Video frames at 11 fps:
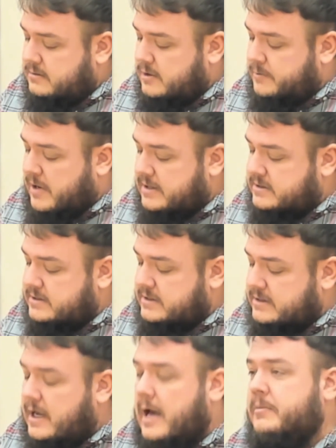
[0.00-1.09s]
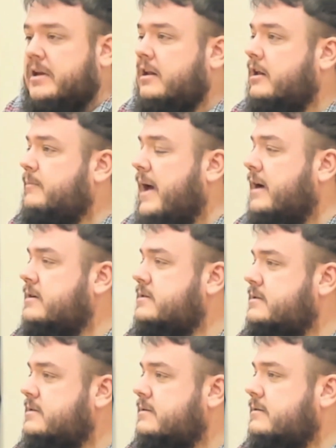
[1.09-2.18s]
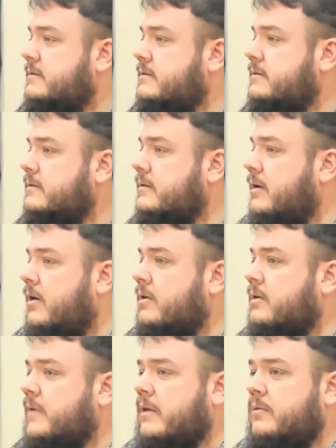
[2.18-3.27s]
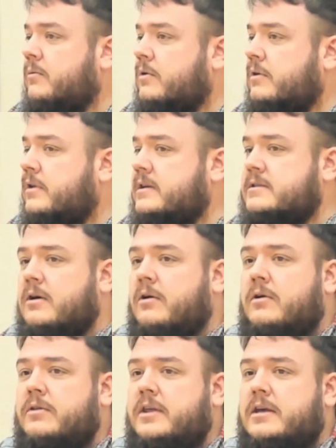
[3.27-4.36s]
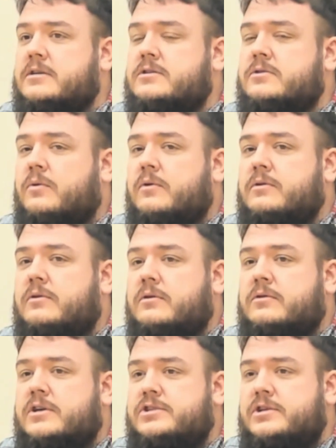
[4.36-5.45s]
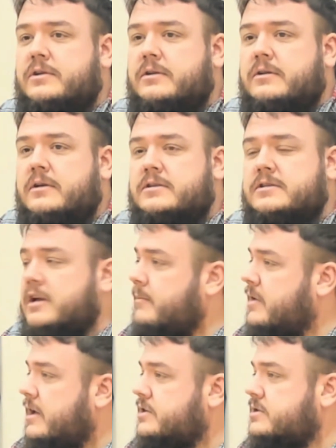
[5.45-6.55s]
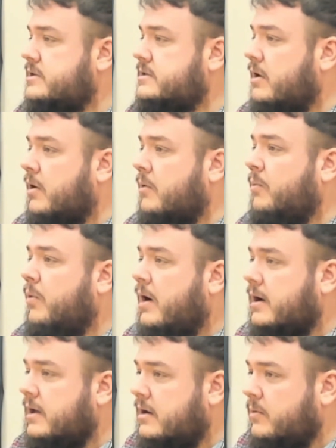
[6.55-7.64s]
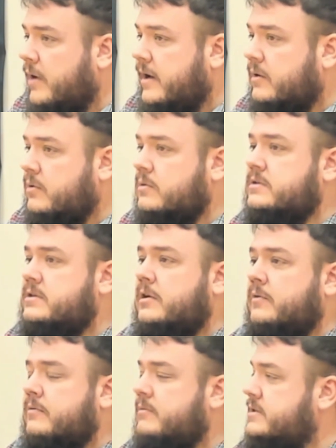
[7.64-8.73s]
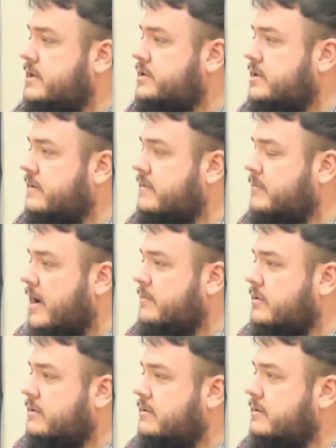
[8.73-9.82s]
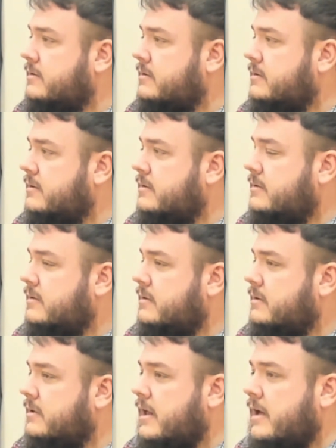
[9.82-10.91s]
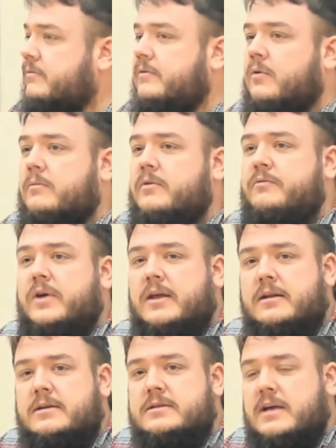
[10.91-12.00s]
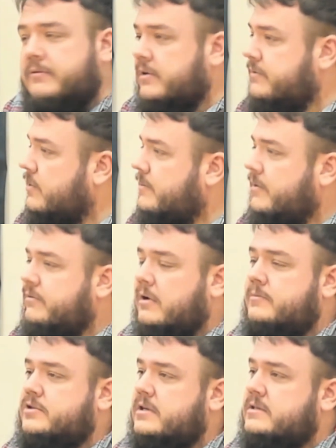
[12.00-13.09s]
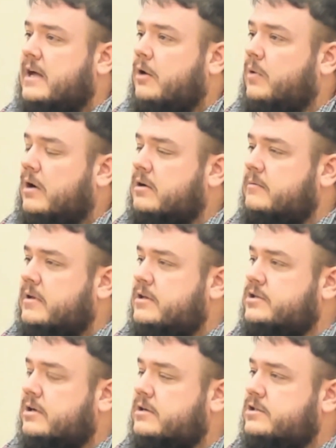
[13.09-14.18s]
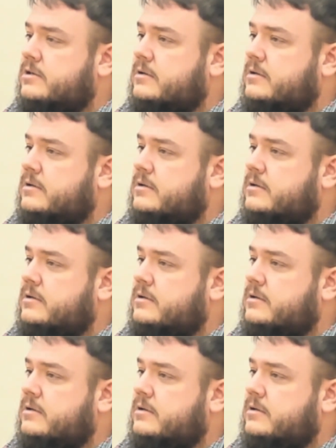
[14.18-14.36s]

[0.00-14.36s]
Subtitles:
Apostasy is happening in mass all around the world. It's all the historical Christian denominations are walking away wholesale from the teaching of the Bible. And every form of wickedness, every form of corruption is now welcomed in the church.